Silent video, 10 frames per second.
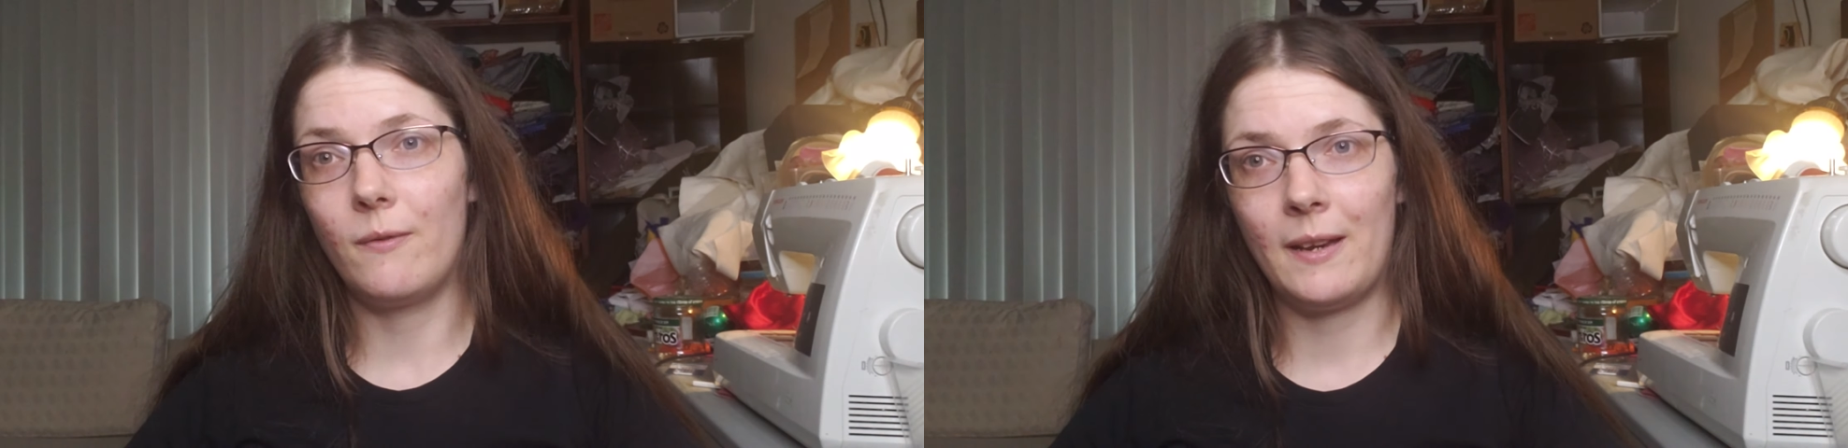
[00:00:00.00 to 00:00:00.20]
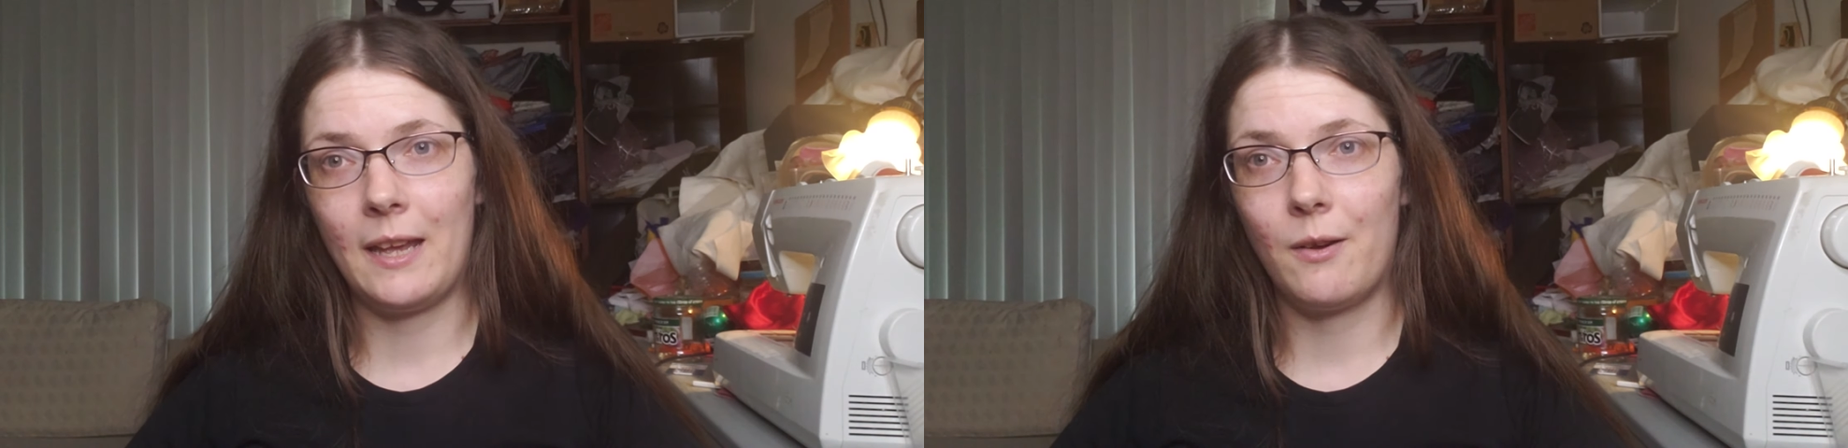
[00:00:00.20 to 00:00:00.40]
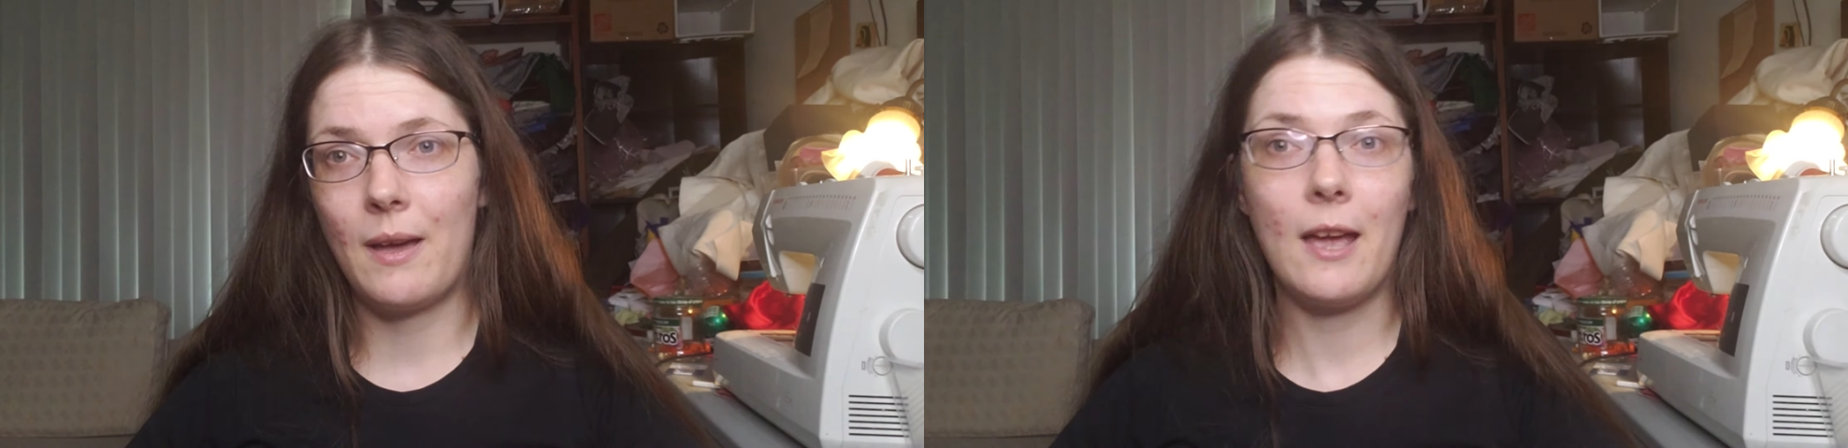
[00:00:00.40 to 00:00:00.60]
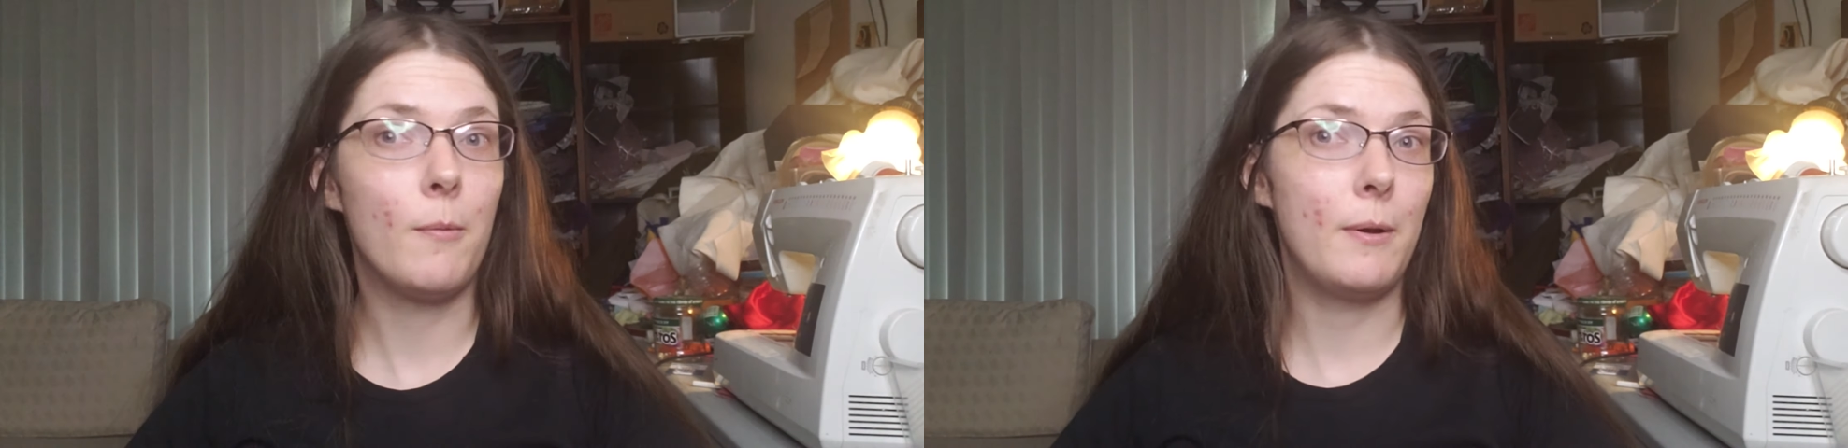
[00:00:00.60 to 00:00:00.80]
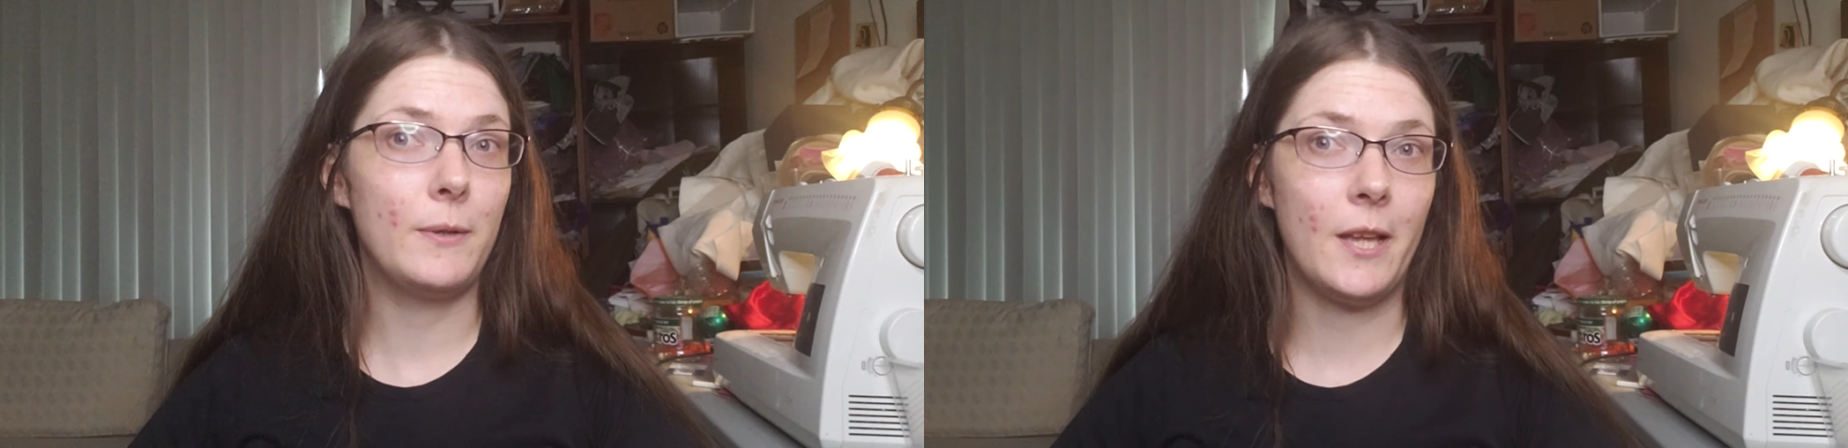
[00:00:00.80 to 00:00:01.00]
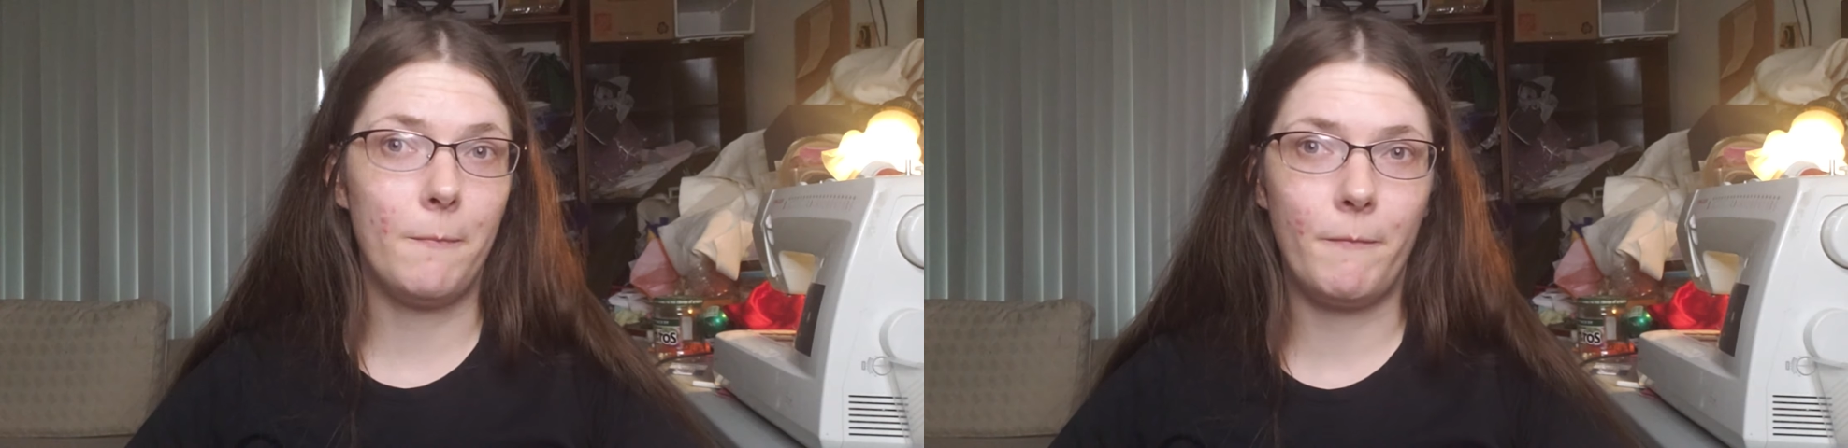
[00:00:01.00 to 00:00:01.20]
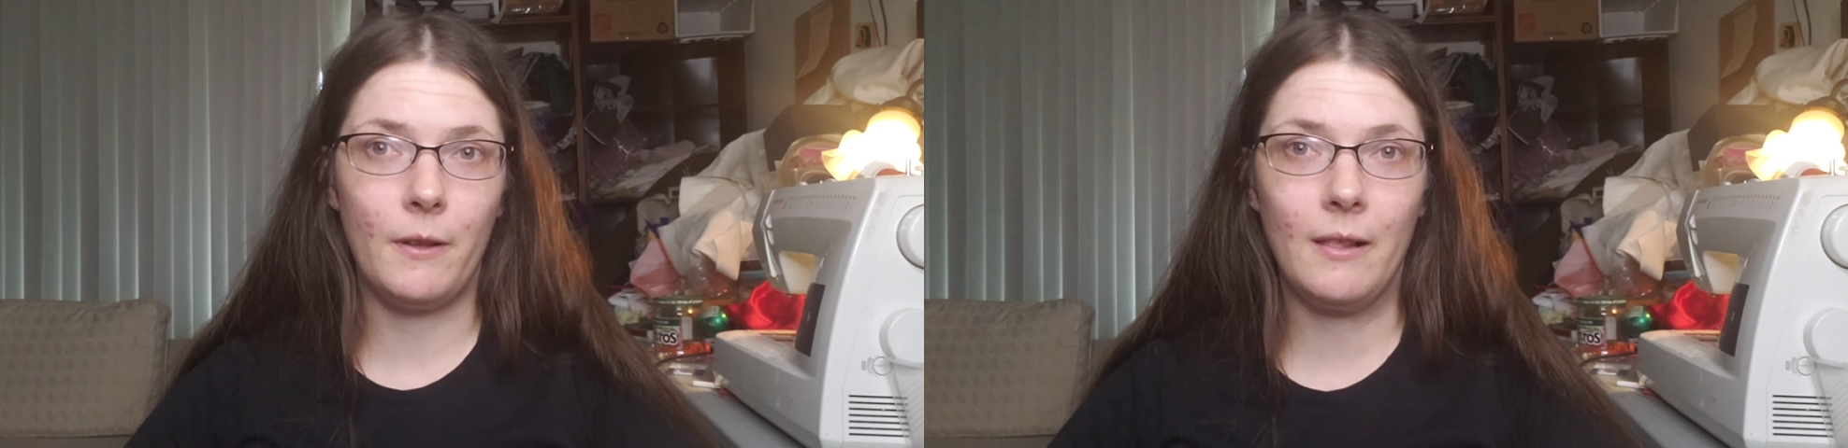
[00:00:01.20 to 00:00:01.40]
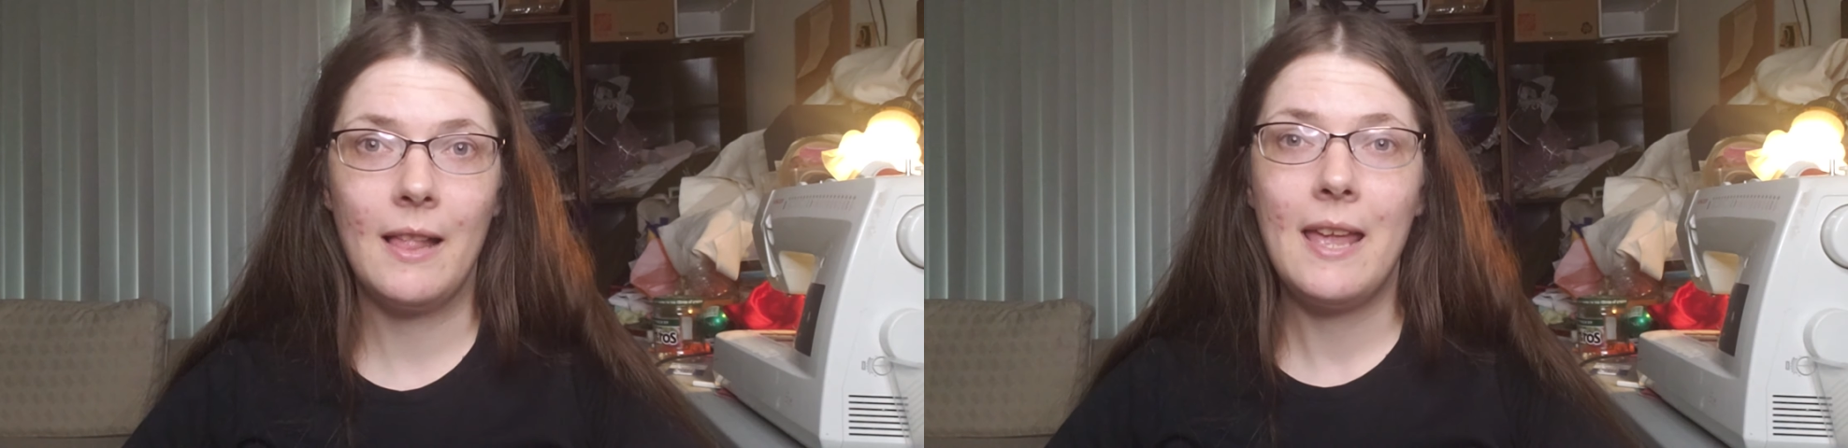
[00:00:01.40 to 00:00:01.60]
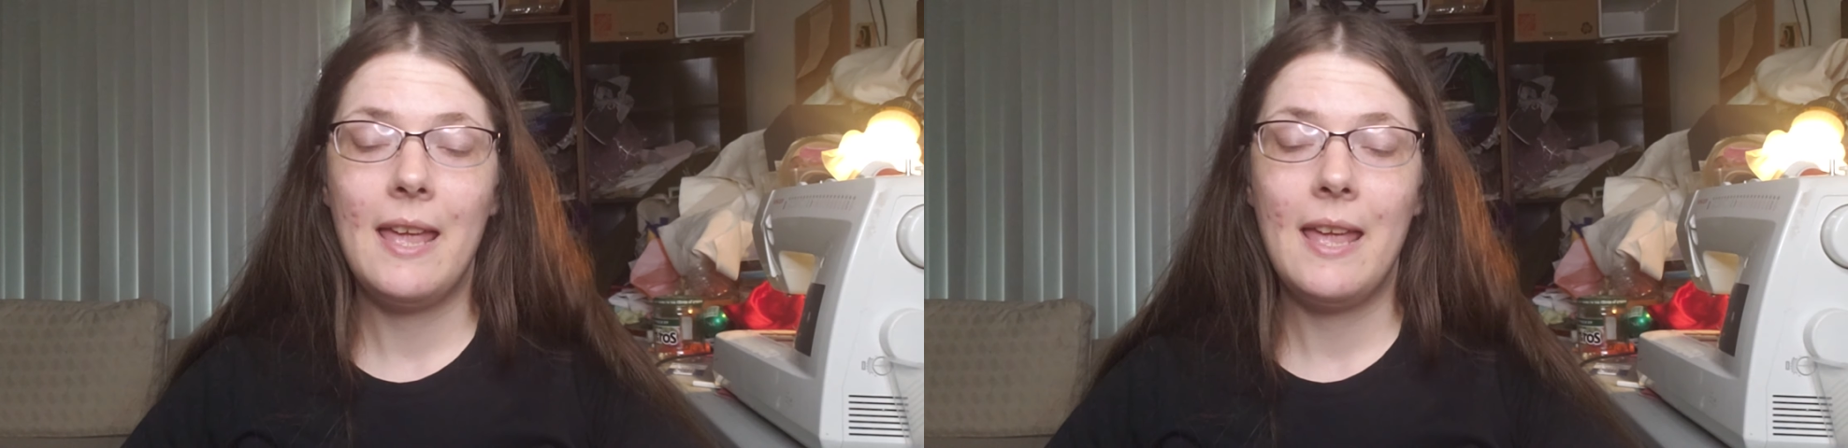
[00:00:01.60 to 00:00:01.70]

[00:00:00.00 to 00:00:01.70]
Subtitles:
video, I hope it was helpful,